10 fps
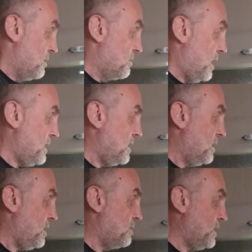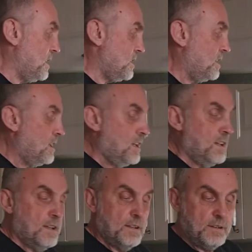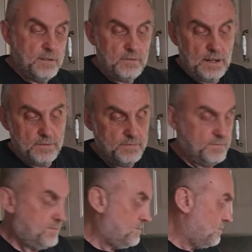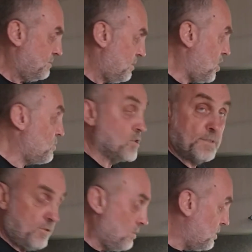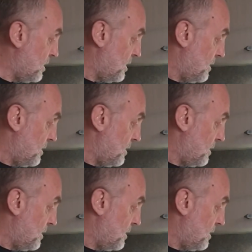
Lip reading: right, here it is, well, almost full.